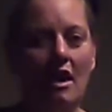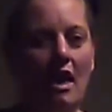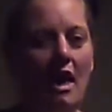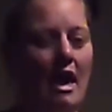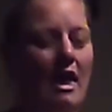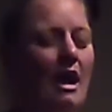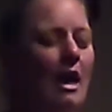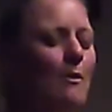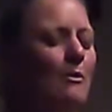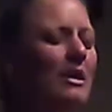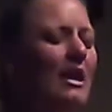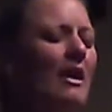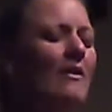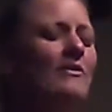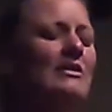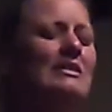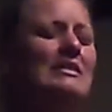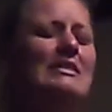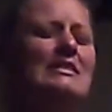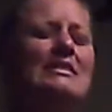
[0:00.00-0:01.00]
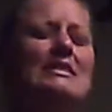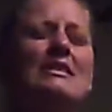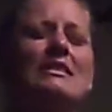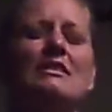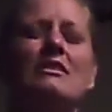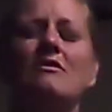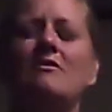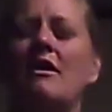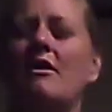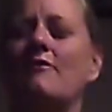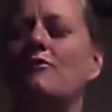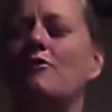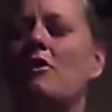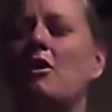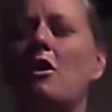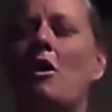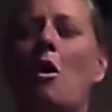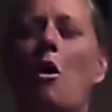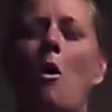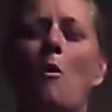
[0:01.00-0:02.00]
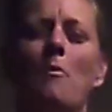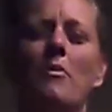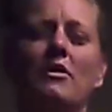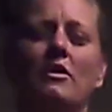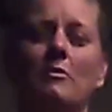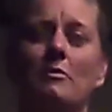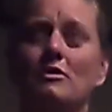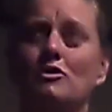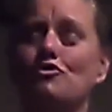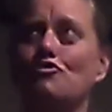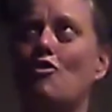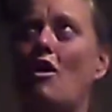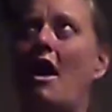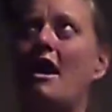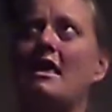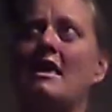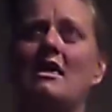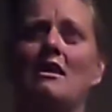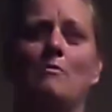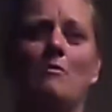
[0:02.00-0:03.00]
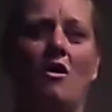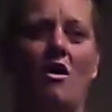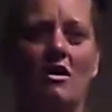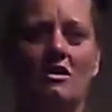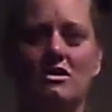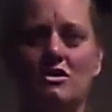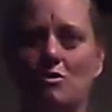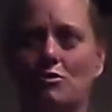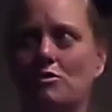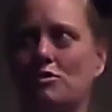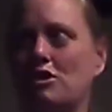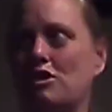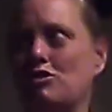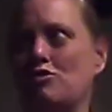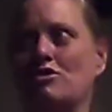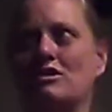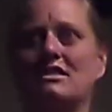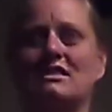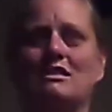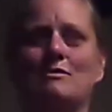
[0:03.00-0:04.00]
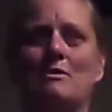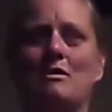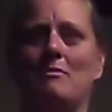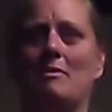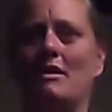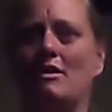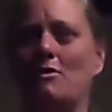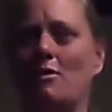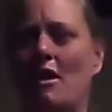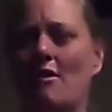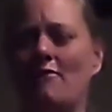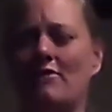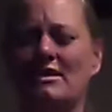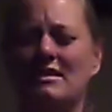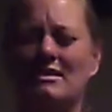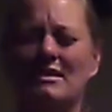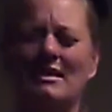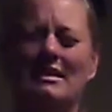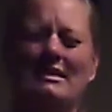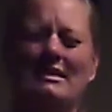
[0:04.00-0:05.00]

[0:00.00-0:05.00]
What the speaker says: And I would have to sit there after I opened them and try to get them on so you could see me in my new outfits.